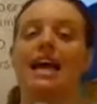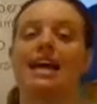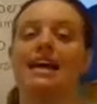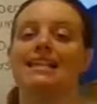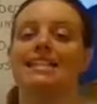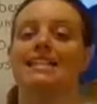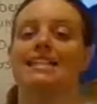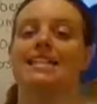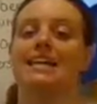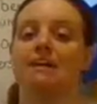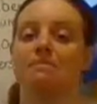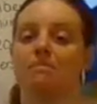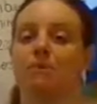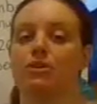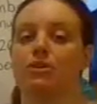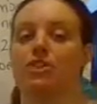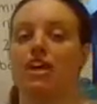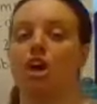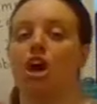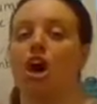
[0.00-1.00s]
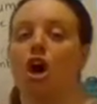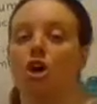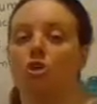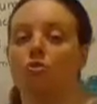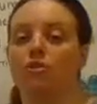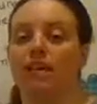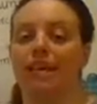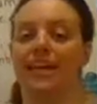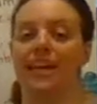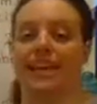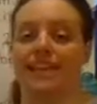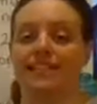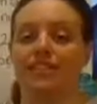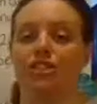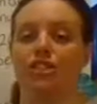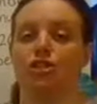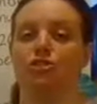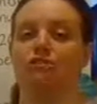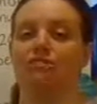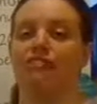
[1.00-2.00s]
is a number that only
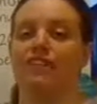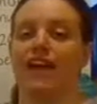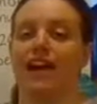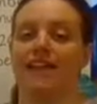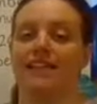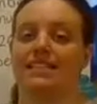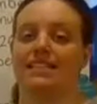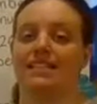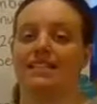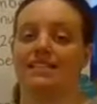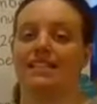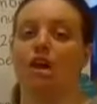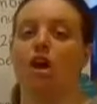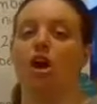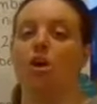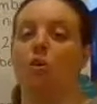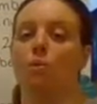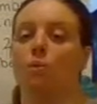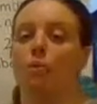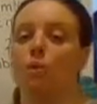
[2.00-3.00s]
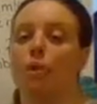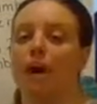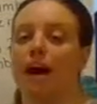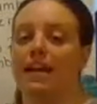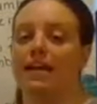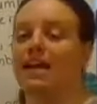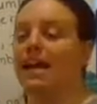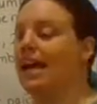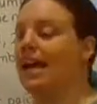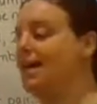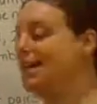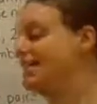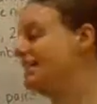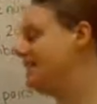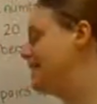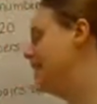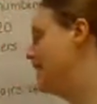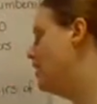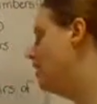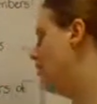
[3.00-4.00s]
has two factors, 1 and
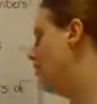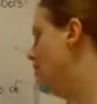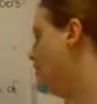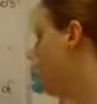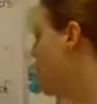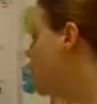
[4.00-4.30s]
itself.